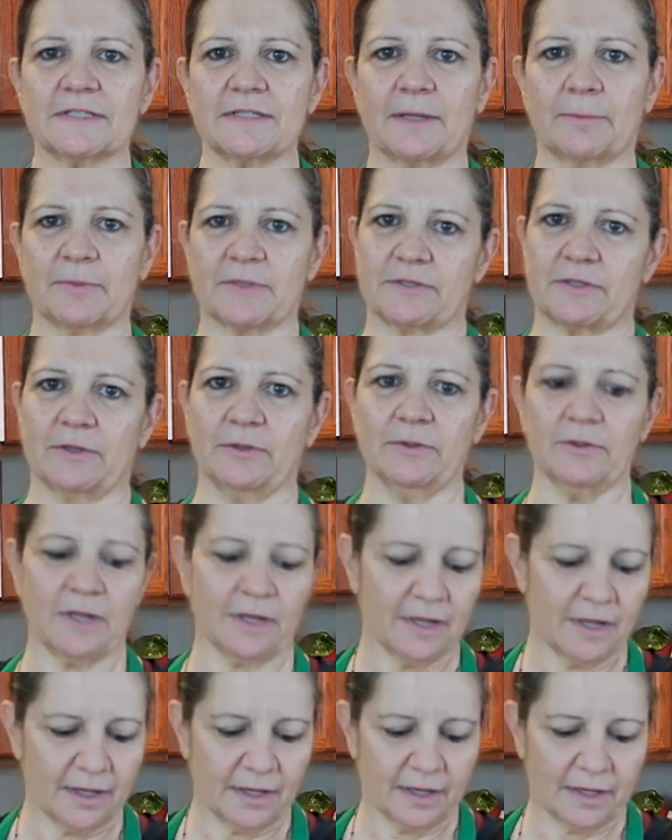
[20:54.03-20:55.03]
this episode.
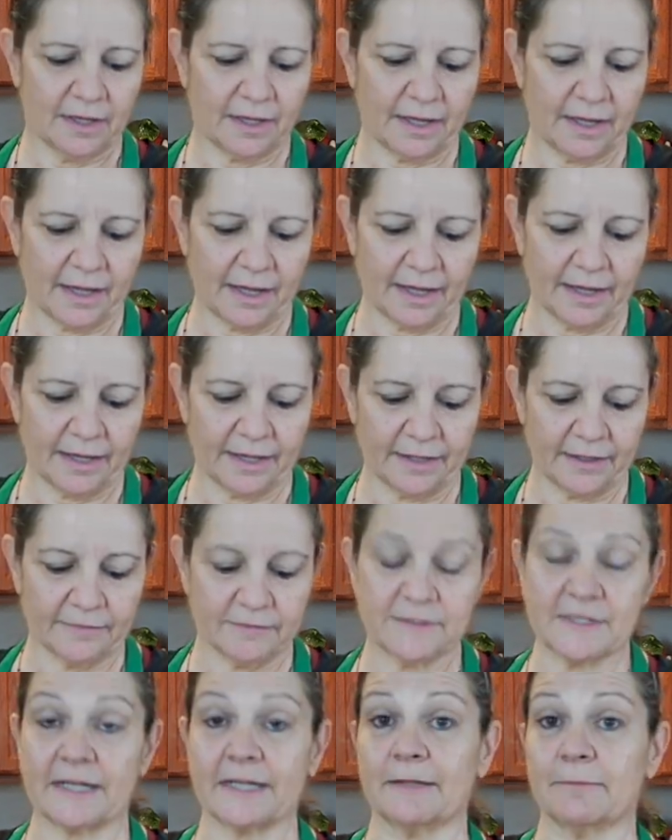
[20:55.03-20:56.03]

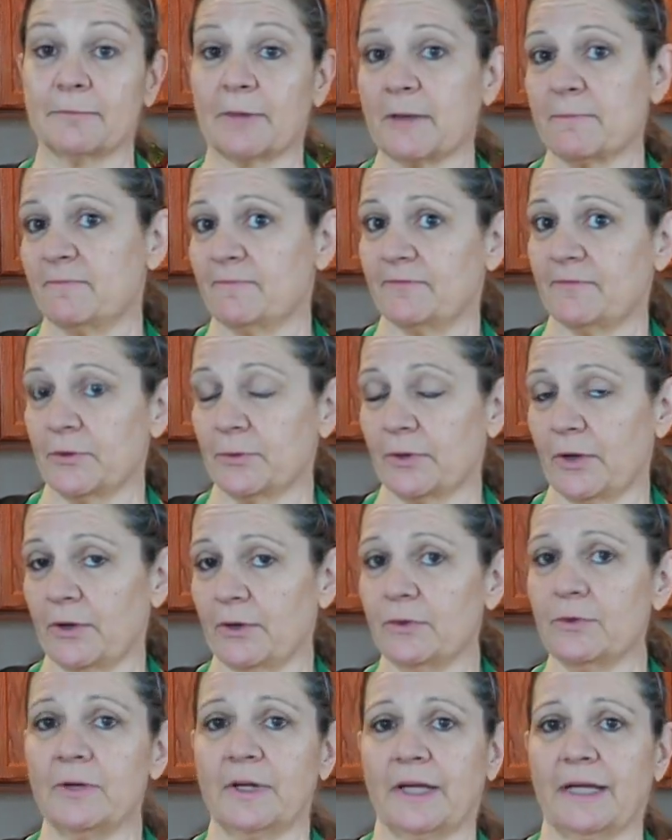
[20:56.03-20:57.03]
I've taken my
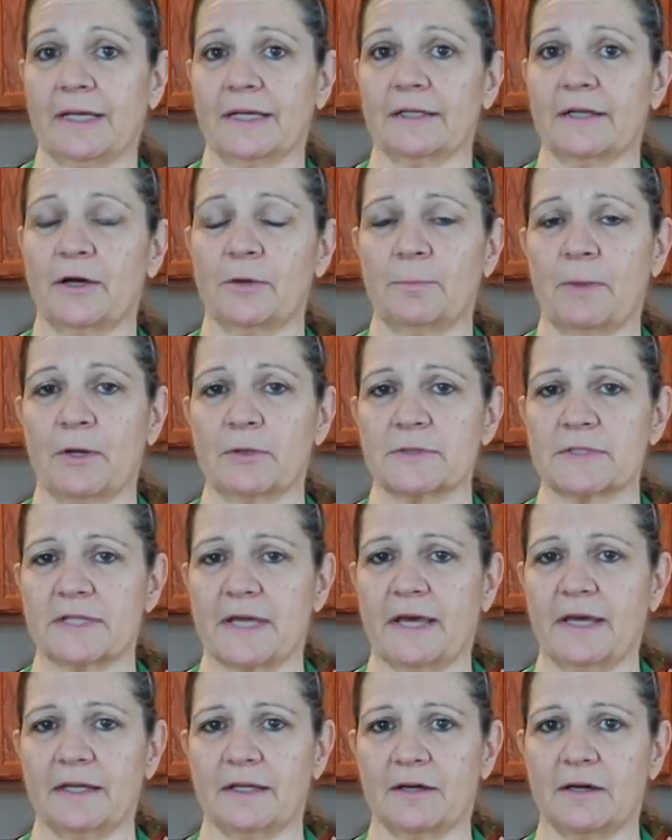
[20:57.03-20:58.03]
photo and I'll post
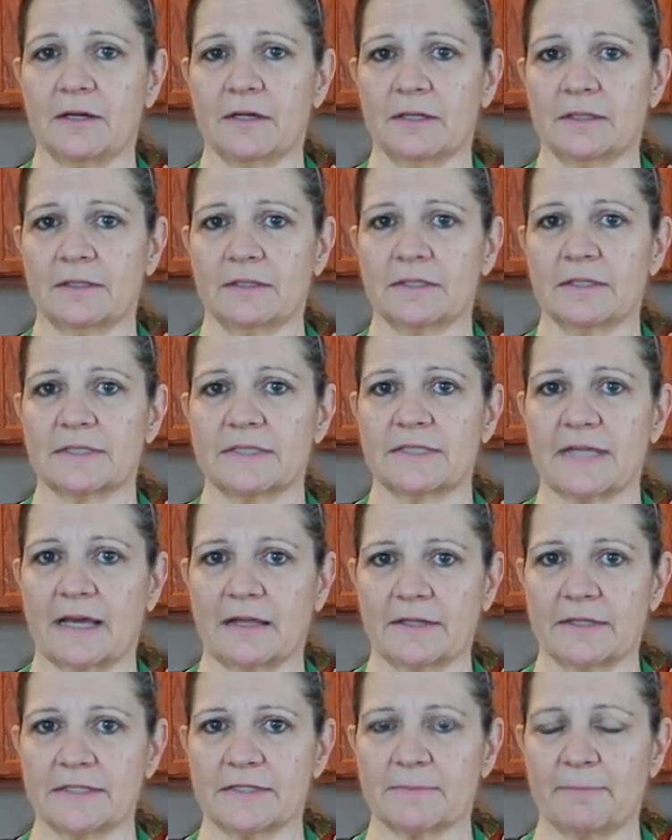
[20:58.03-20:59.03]
that on
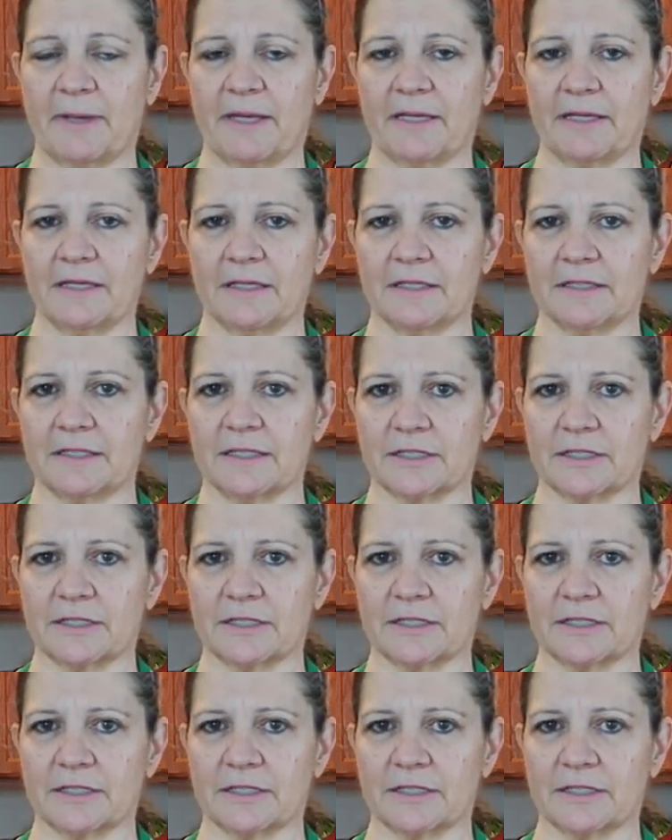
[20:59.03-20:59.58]
Sally's Baking